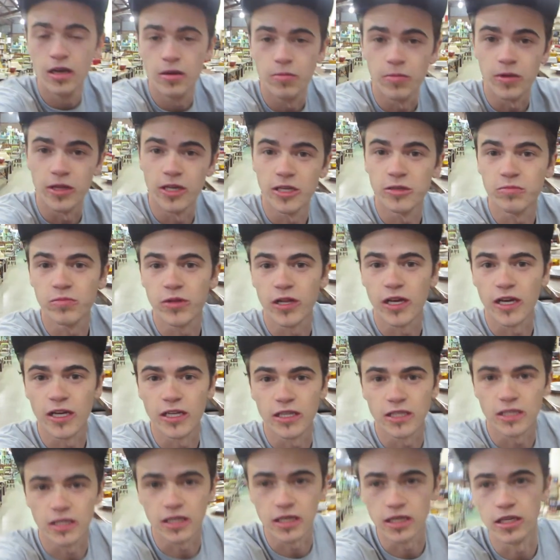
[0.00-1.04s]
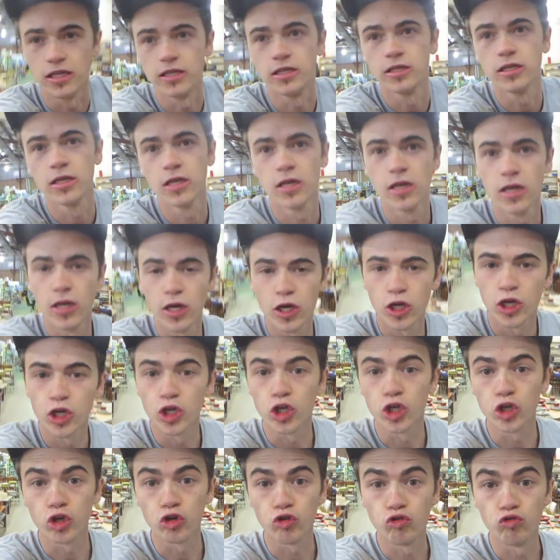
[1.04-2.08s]
but this place is
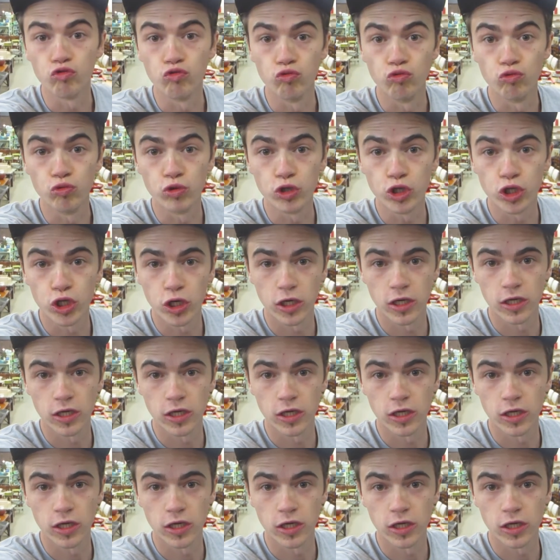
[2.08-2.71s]
huge.